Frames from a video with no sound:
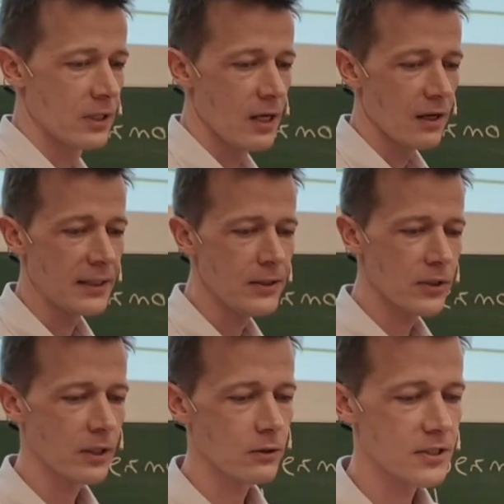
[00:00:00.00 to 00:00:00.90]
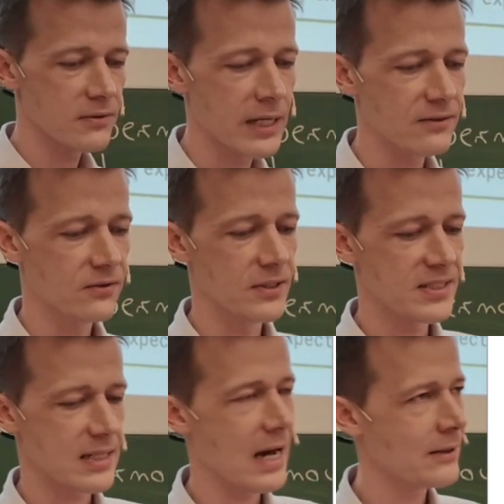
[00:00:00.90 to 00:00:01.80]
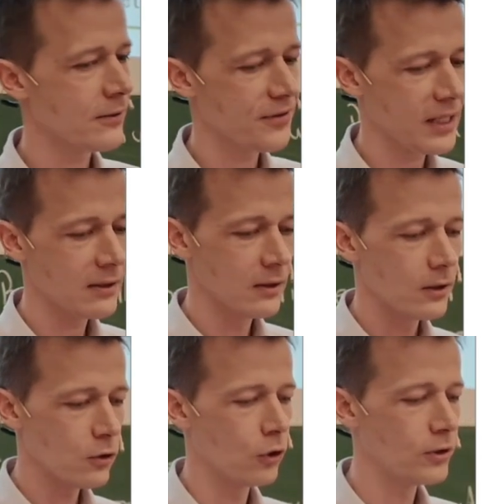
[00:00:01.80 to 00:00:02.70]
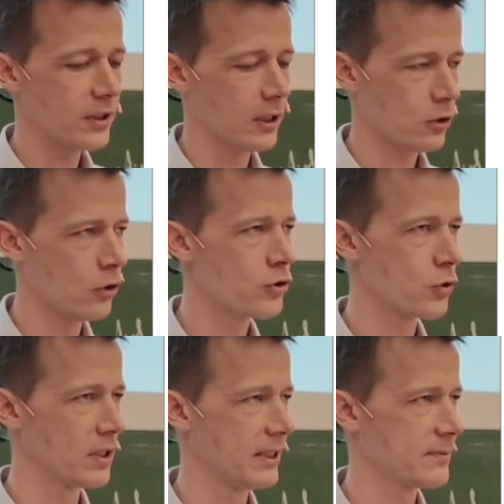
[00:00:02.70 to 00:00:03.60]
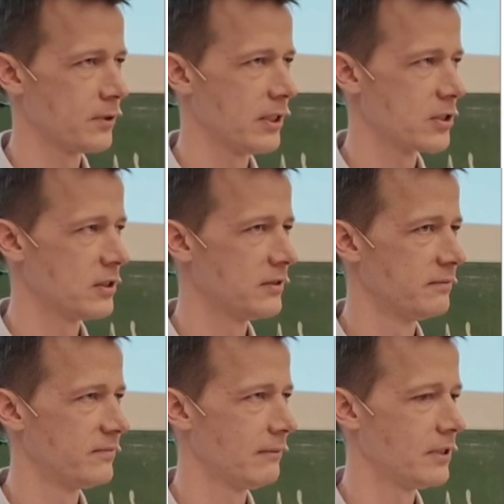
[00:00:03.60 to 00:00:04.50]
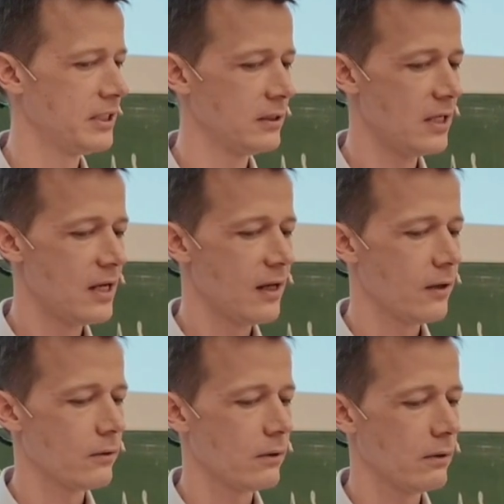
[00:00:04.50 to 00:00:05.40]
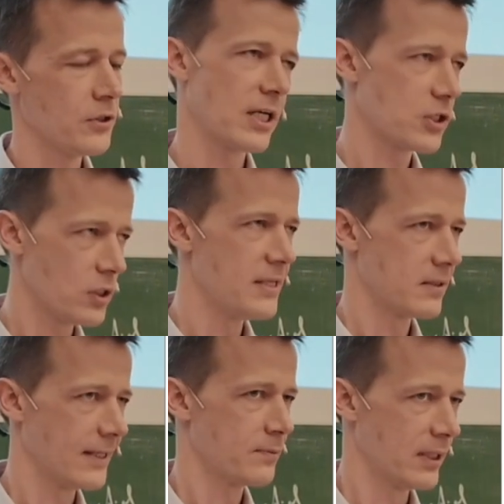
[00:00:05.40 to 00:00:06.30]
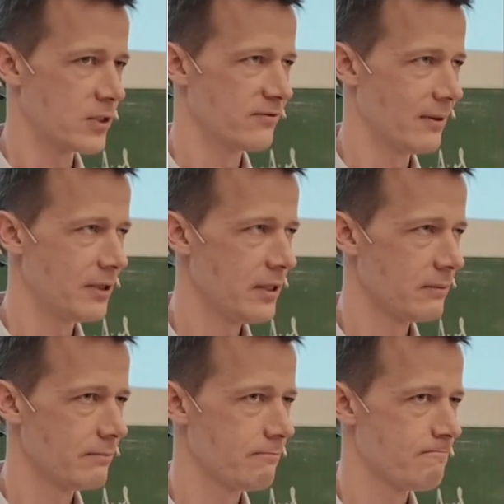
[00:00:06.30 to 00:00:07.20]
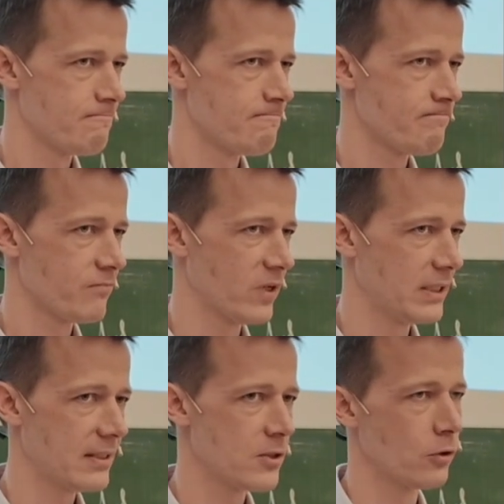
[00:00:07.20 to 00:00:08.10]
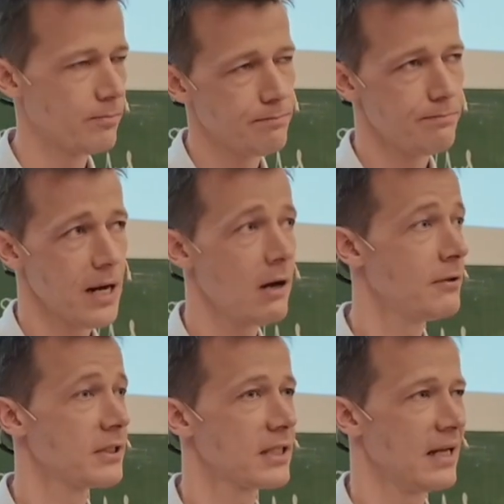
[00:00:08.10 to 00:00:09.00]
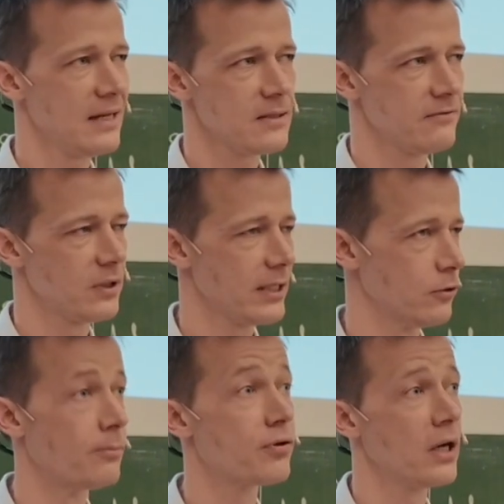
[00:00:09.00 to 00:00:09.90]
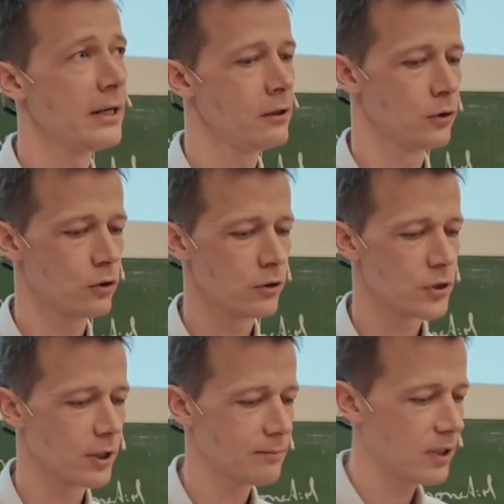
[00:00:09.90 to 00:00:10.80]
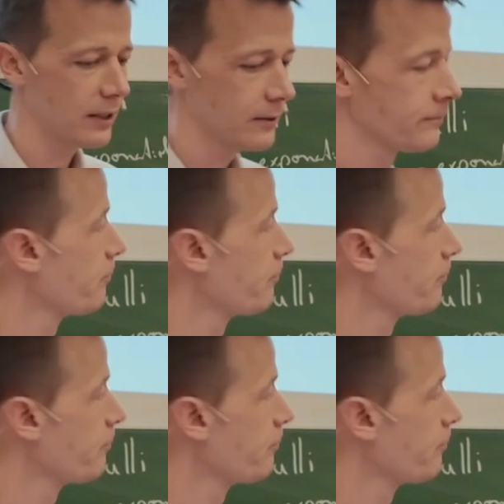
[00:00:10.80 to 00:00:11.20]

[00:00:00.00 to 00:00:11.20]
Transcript: And then you can construct this other thing called a conjugate exponential family, which actually is an exponential family. Right? That's your parent class, if you like, your prior, your conjugate prior.